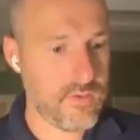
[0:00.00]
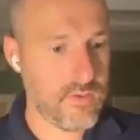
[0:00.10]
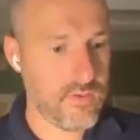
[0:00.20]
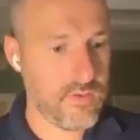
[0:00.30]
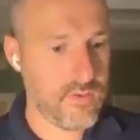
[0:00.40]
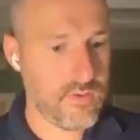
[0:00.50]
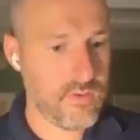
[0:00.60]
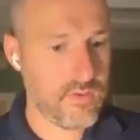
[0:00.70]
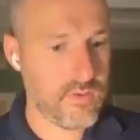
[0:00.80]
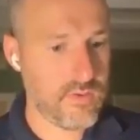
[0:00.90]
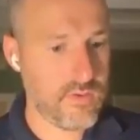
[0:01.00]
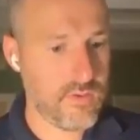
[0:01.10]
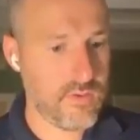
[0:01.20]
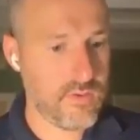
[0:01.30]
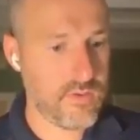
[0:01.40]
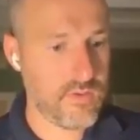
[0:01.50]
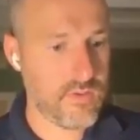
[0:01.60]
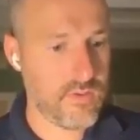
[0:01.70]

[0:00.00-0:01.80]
No one is speaking in this clip.